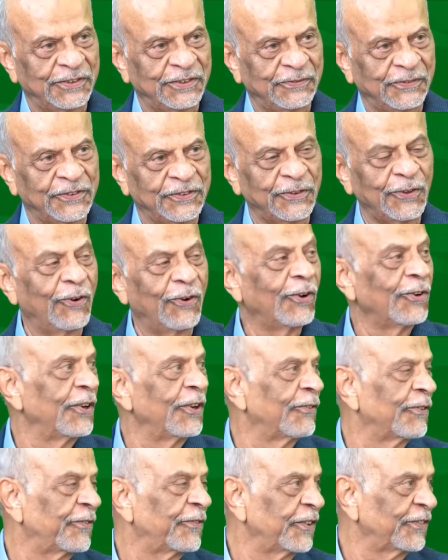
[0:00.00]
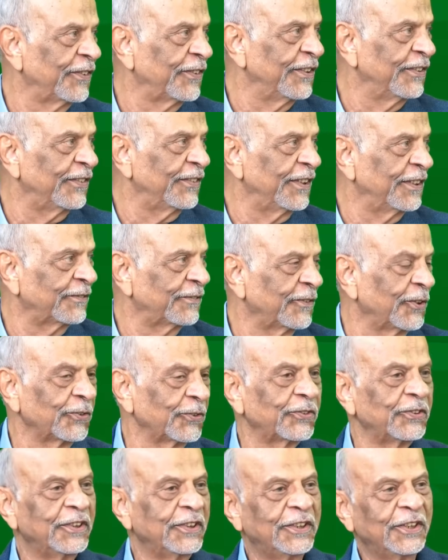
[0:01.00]
with all our facilities that
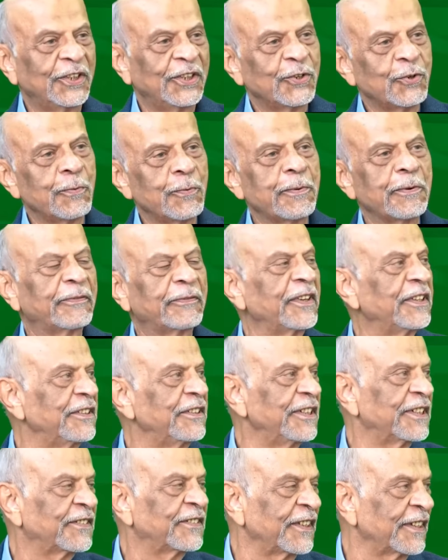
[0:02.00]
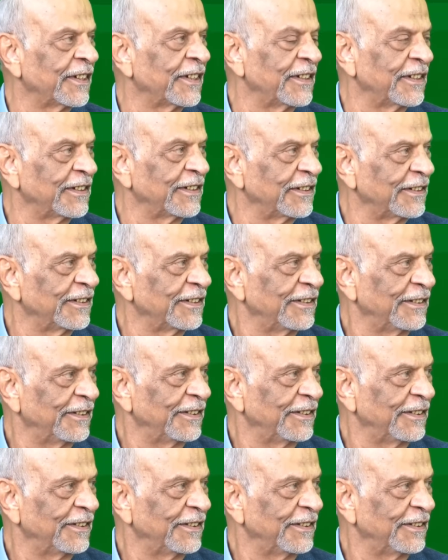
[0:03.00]
cost, you people need it single-handedly.